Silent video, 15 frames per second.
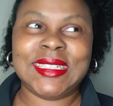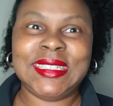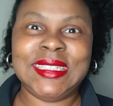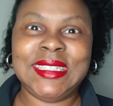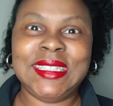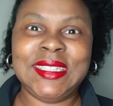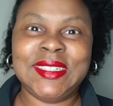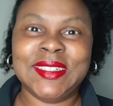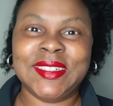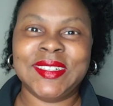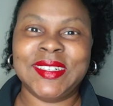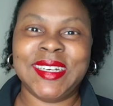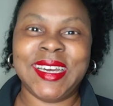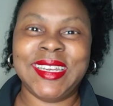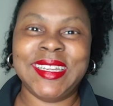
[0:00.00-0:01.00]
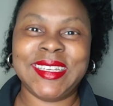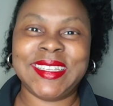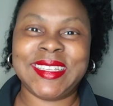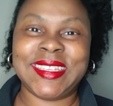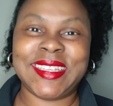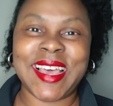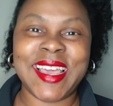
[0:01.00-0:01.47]
eager and
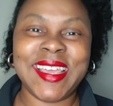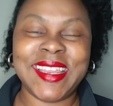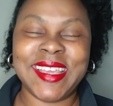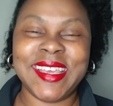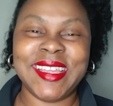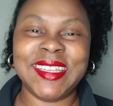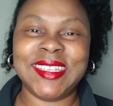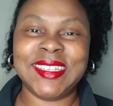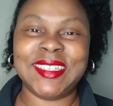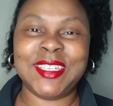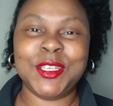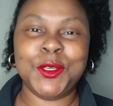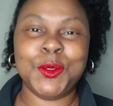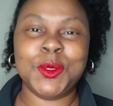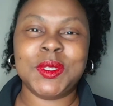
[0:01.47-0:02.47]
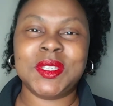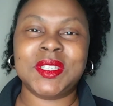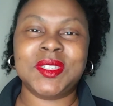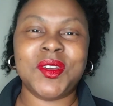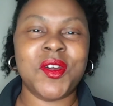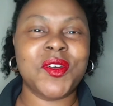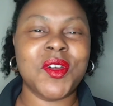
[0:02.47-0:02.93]
excited to
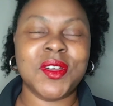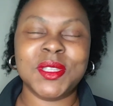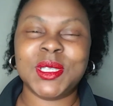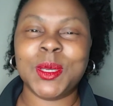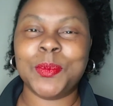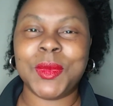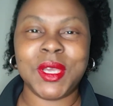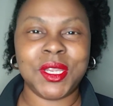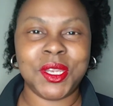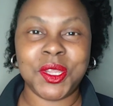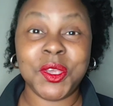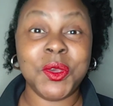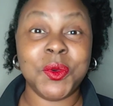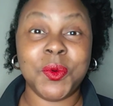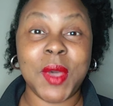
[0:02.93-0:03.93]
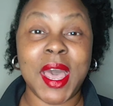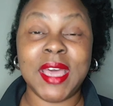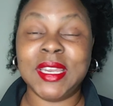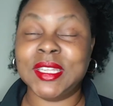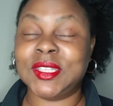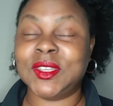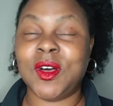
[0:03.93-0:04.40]
start on something new,
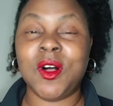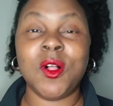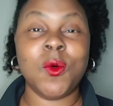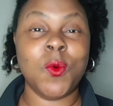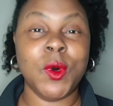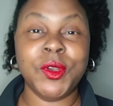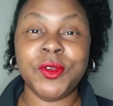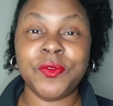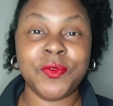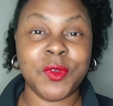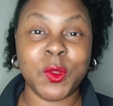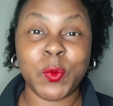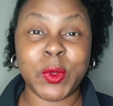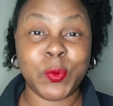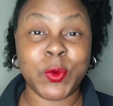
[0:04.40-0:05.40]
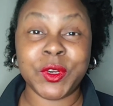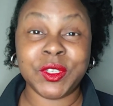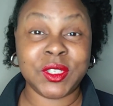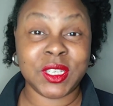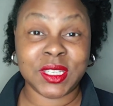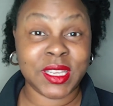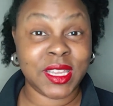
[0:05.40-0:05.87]
and it's all wonderful when we're
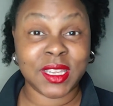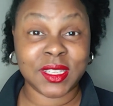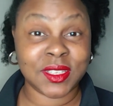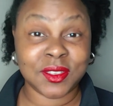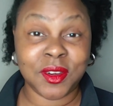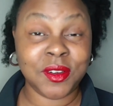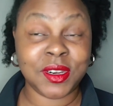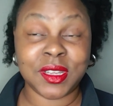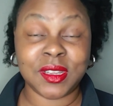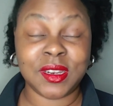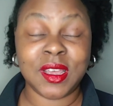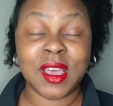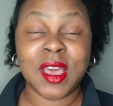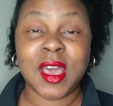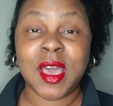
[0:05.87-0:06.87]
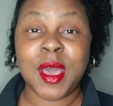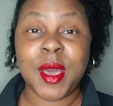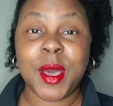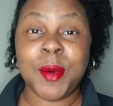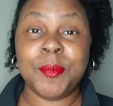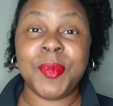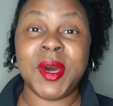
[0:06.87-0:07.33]
just getting started,
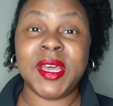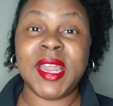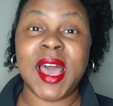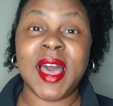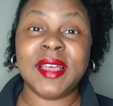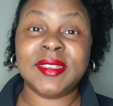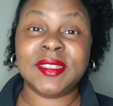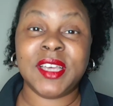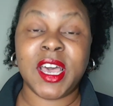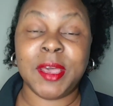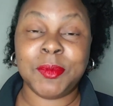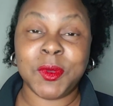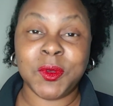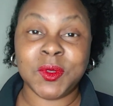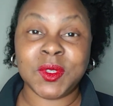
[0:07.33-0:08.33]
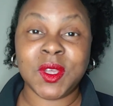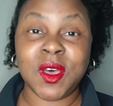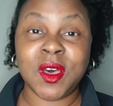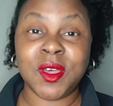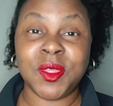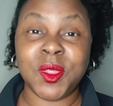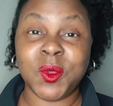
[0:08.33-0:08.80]
but as time goes
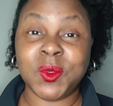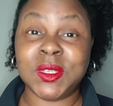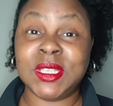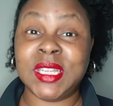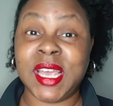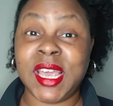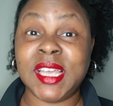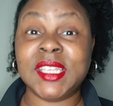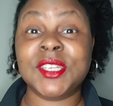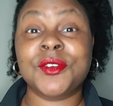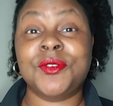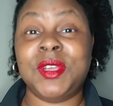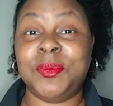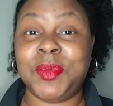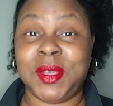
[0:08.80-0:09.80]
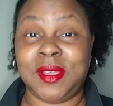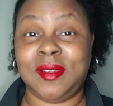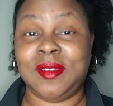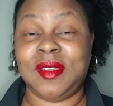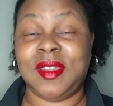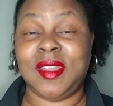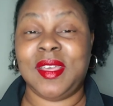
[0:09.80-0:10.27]
on, those days creep
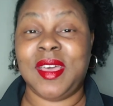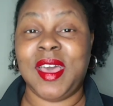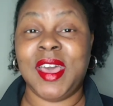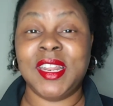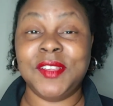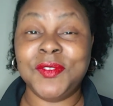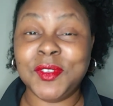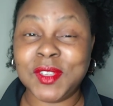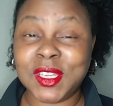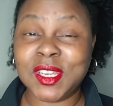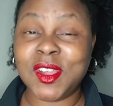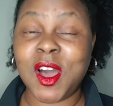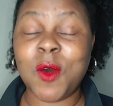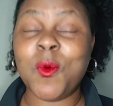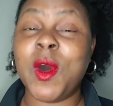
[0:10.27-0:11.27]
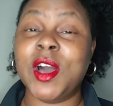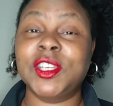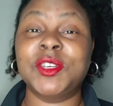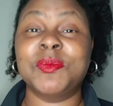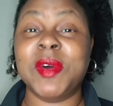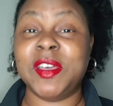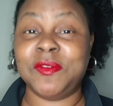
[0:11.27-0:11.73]
in. And if you did not
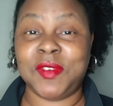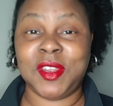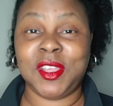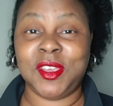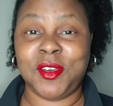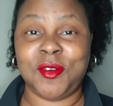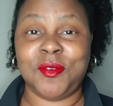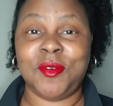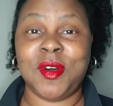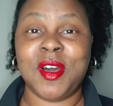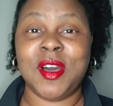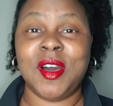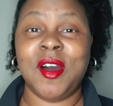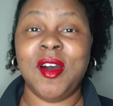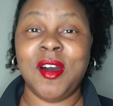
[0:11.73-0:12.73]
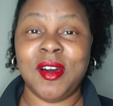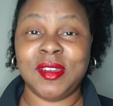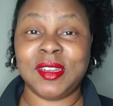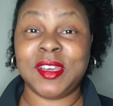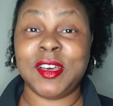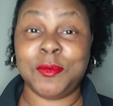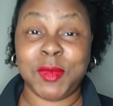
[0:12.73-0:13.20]
watch my video on
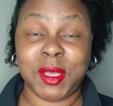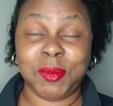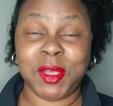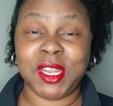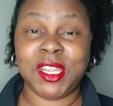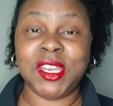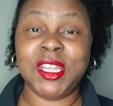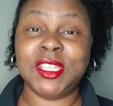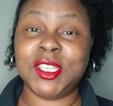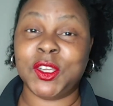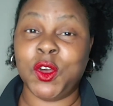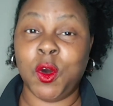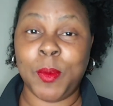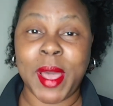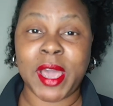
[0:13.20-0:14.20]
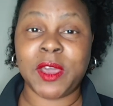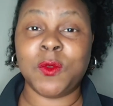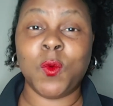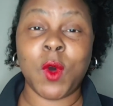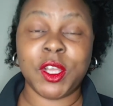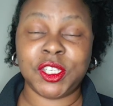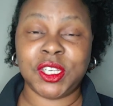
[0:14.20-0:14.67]
commitment, you need to go back and
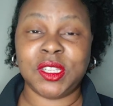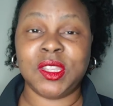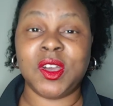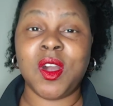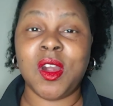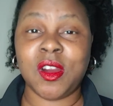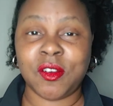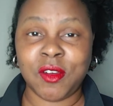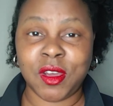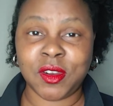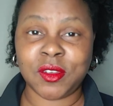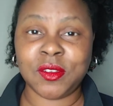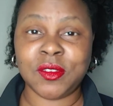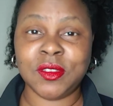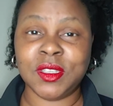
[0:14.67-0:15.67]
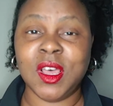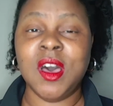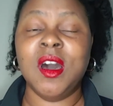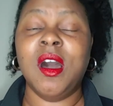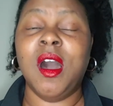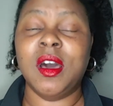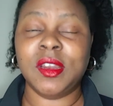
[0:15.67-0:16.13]
watch it. The Car Chronicles
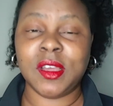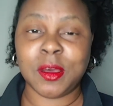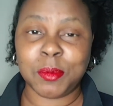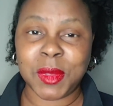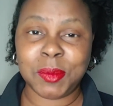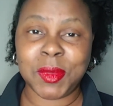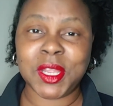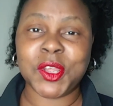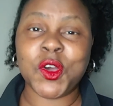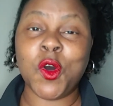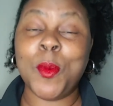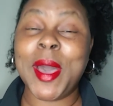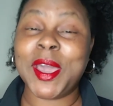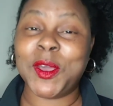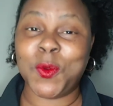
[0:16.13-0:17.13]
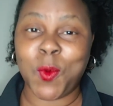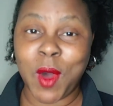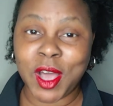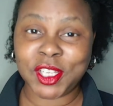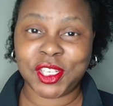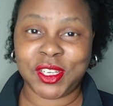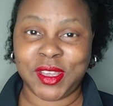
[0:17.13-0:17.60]
on commitment, go back and
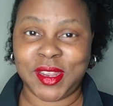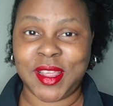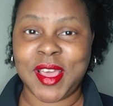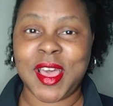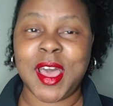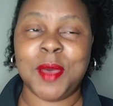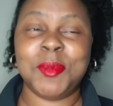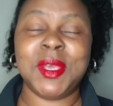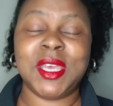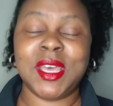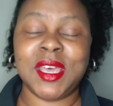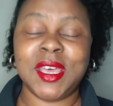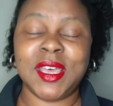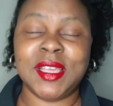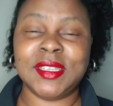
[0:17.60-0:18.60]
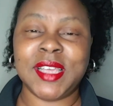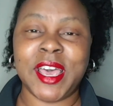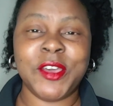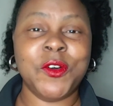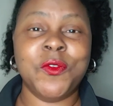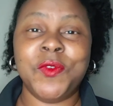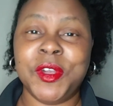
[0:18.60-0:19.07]
watch it because I
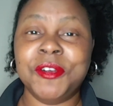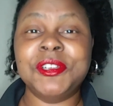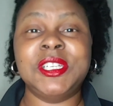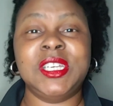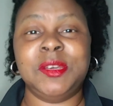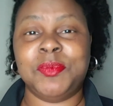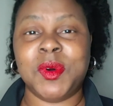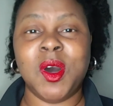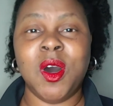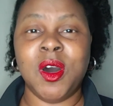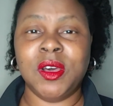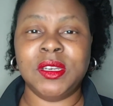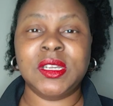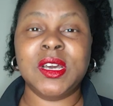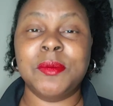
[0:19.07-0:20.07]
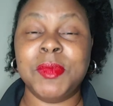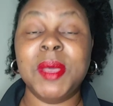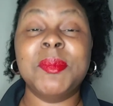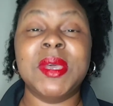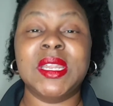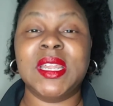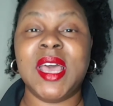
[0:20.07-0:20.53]
go very deep on
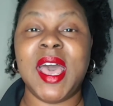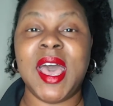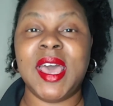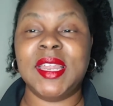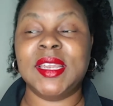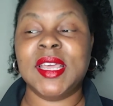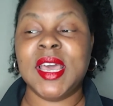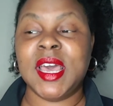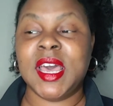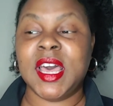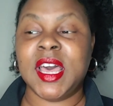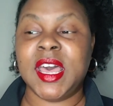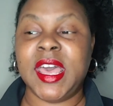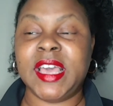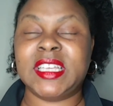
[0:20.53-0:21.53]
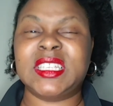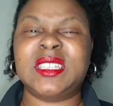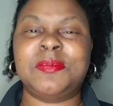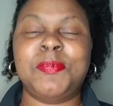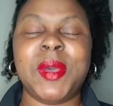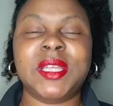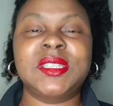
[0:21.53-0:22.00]
commitment and
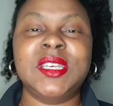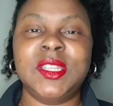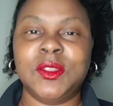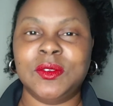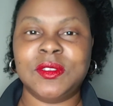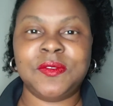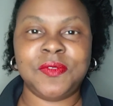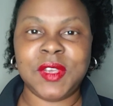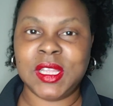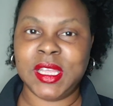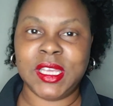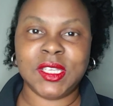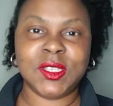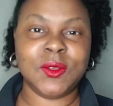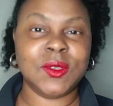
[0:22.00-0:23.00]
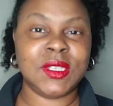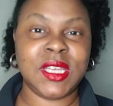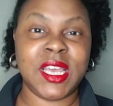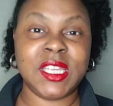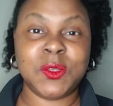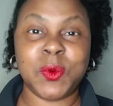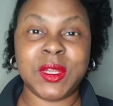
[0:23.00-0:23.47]
expecting those feelings, those
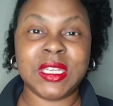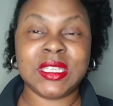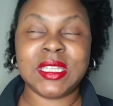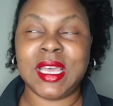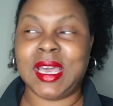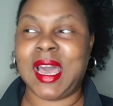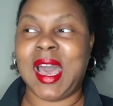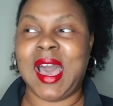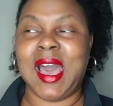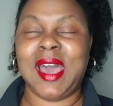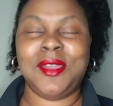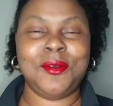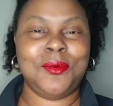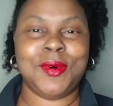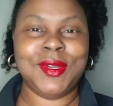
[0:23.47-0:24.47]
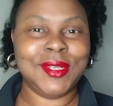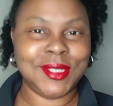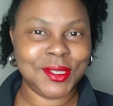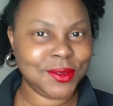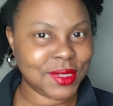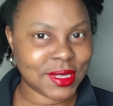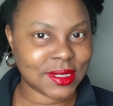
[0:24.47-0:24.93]
days when it's like, I don't want to
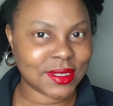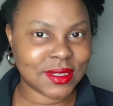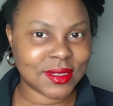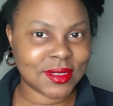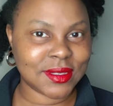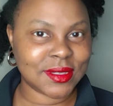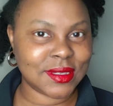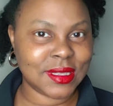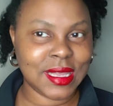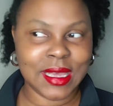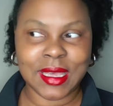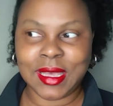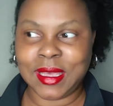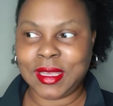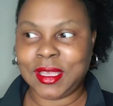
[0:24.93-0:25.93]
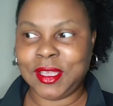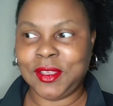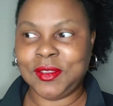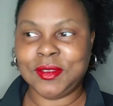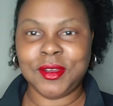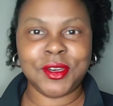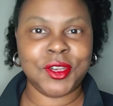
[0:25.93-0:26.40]
do this. Like you
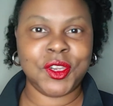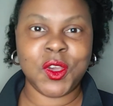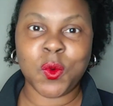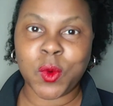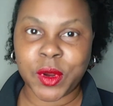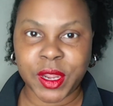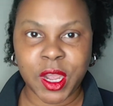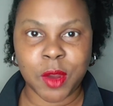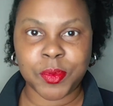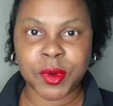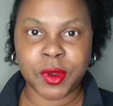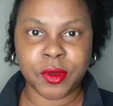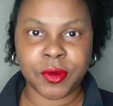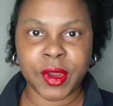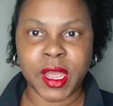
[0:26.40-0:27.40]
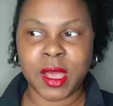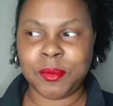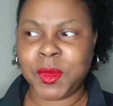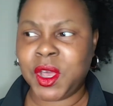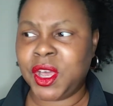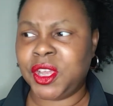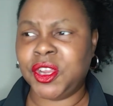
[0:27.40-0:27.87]
start a new workout program,
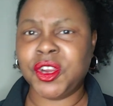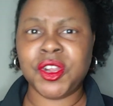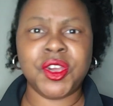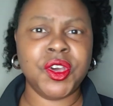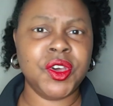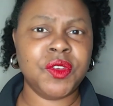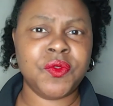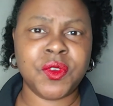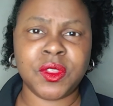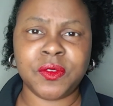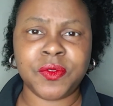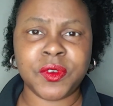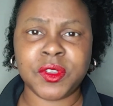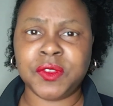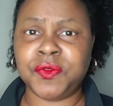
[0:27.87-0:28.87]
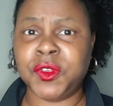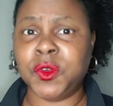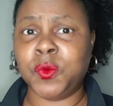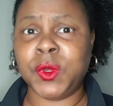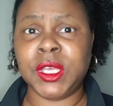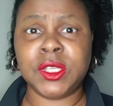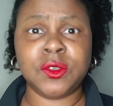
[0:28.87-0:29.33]
you're good for the first few
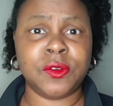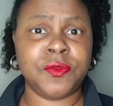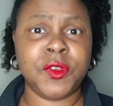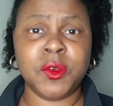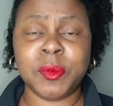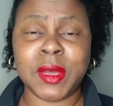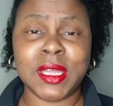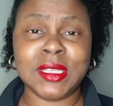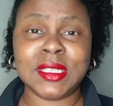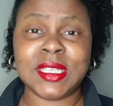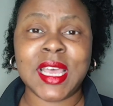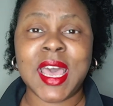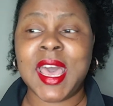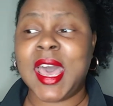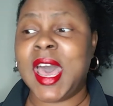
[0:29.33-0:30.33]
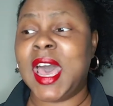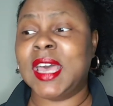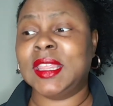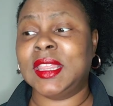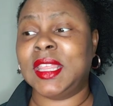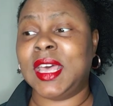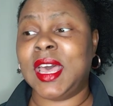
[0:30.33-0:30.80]
weeks or few months.
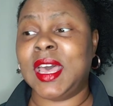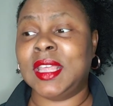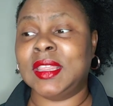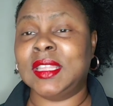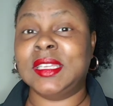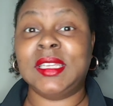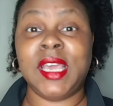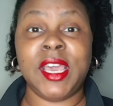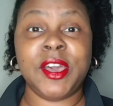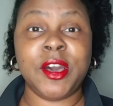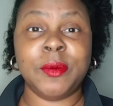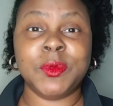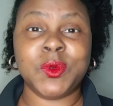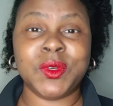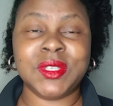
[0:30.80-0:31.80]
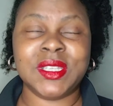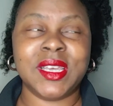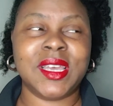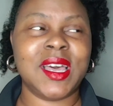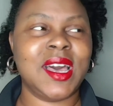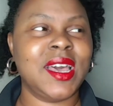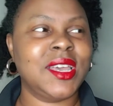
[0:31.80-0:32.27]
And then the day comes where it's
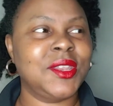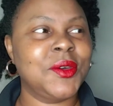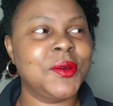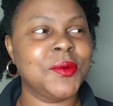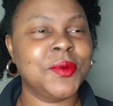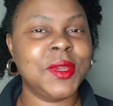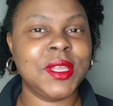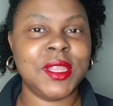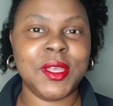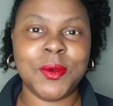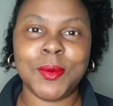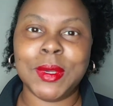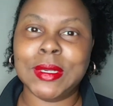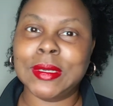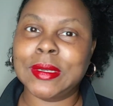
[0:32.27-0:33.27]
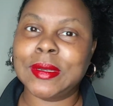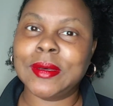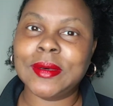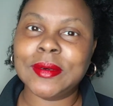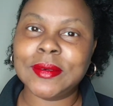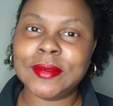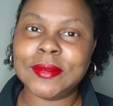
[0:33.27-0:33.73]
like, I don't really want to
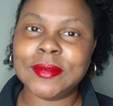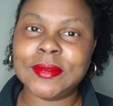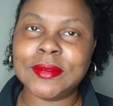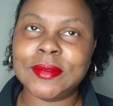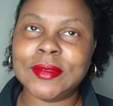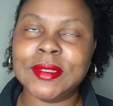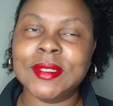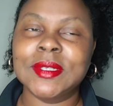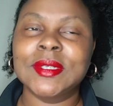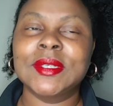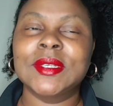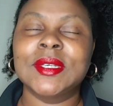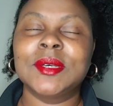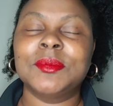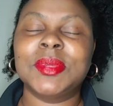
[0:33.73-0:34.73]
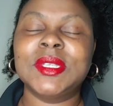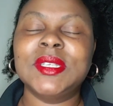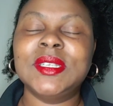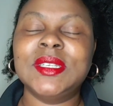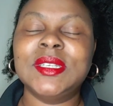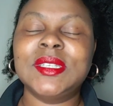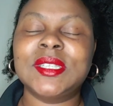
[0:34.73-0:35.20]
go.
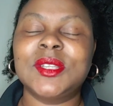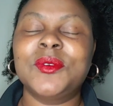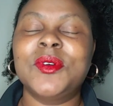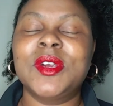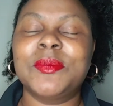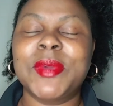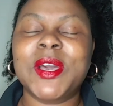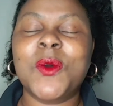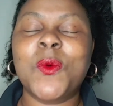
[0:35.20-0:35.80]
Please, Lord, make a